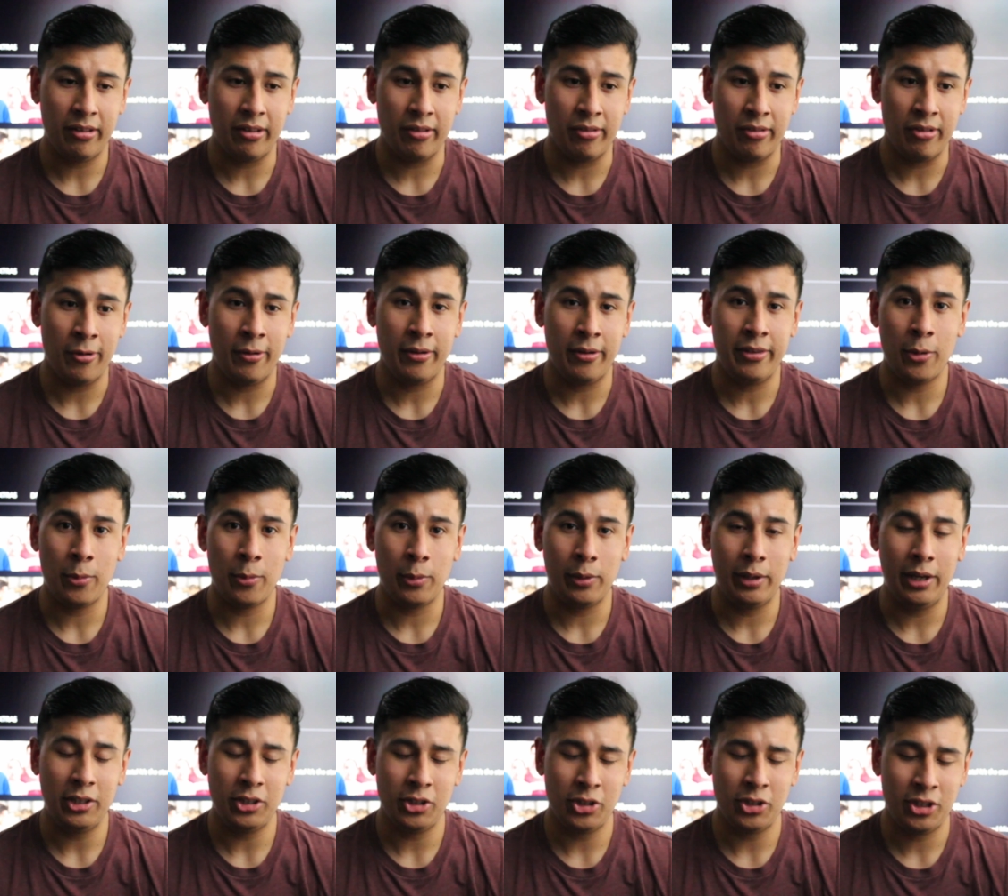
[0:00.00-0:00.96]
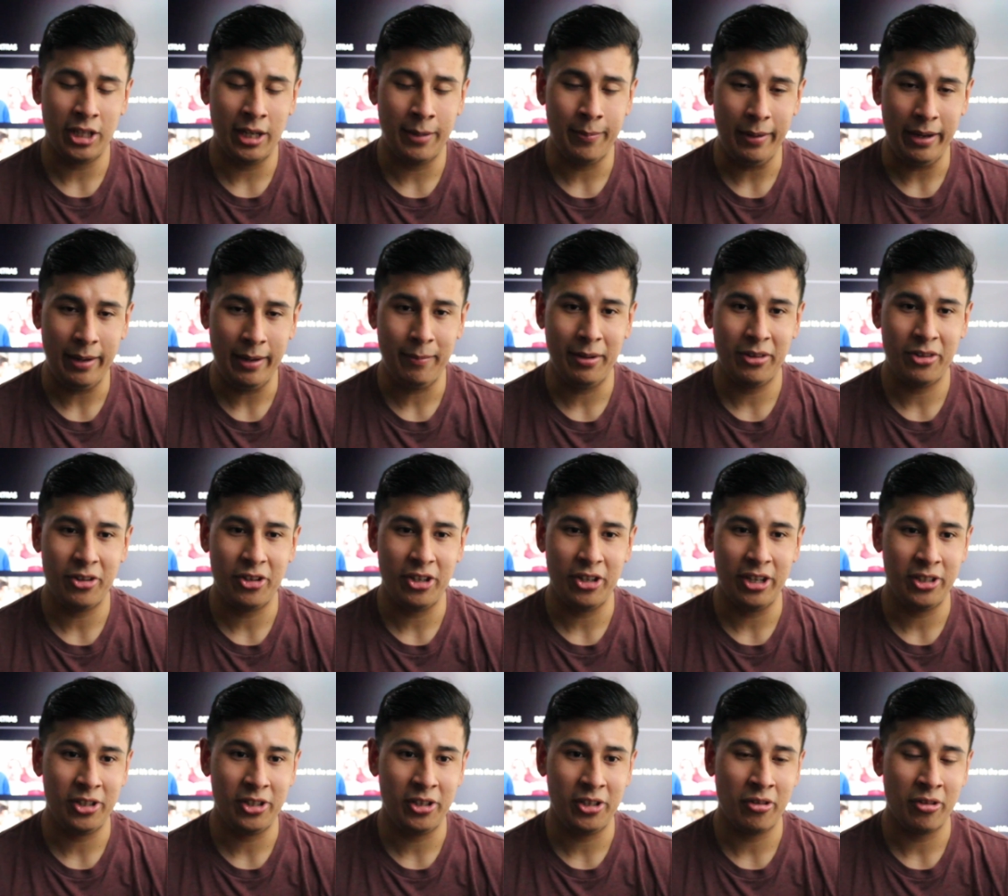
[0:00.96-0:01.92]
considering their relationship. And Miss
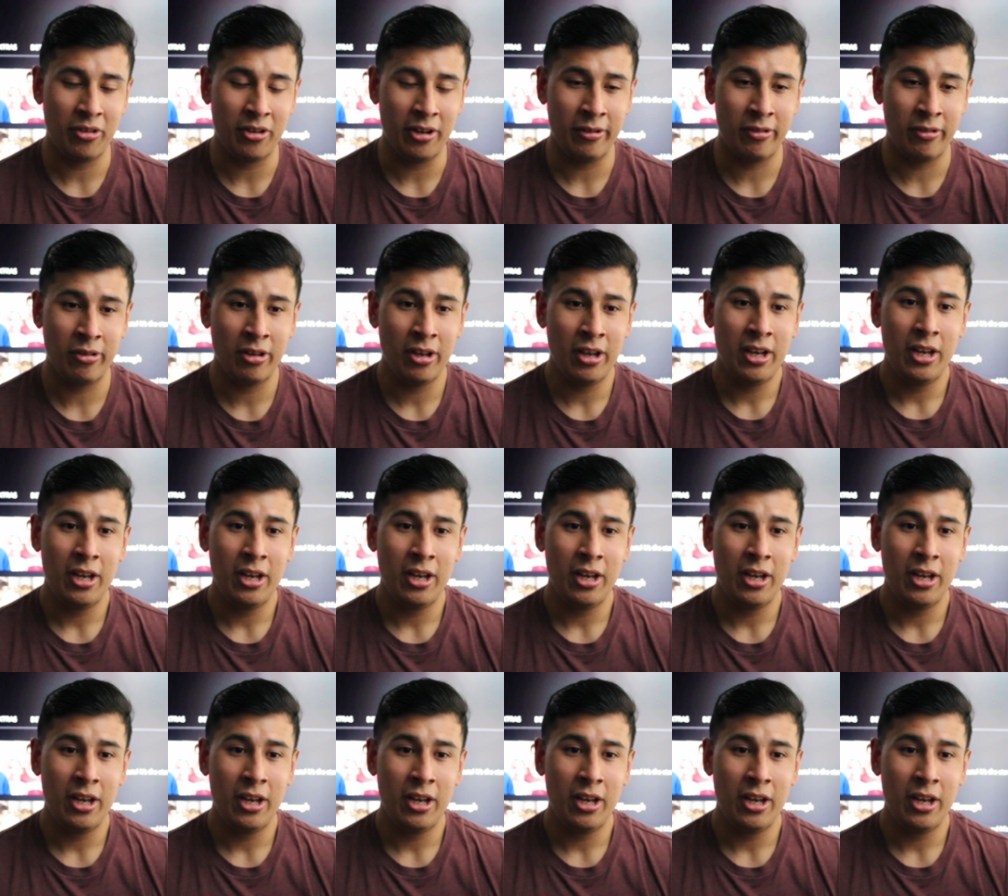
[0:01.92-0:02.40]
Jen just starts,